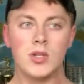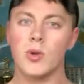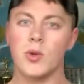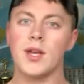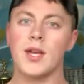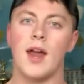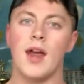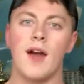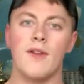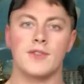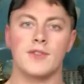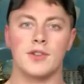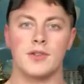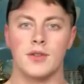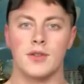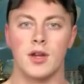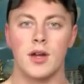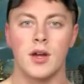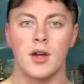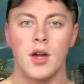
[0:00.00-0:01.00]
doing it
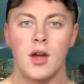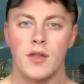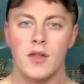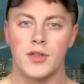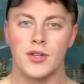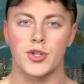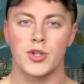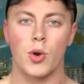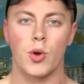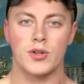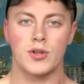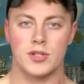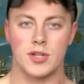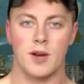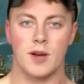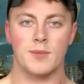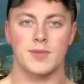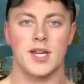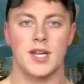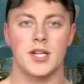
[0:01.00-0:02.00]
after the, the shoulders
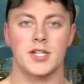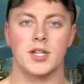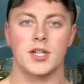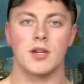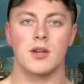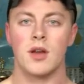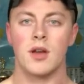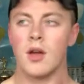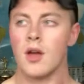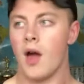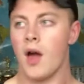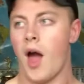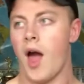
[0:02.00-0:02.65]
and arms session,